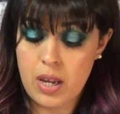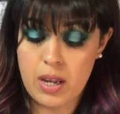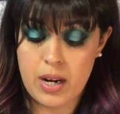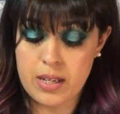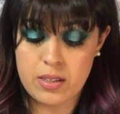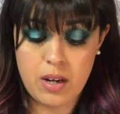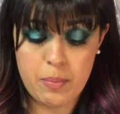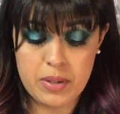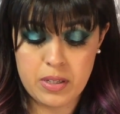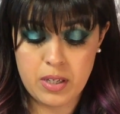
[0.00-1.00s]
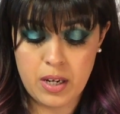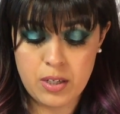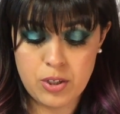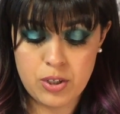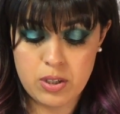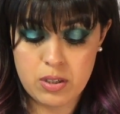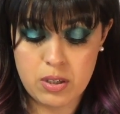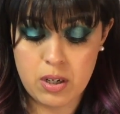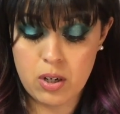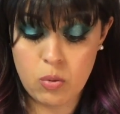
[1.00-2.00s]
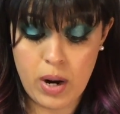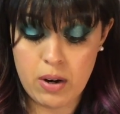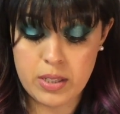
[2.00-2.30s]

It has not been touched. Oh wow,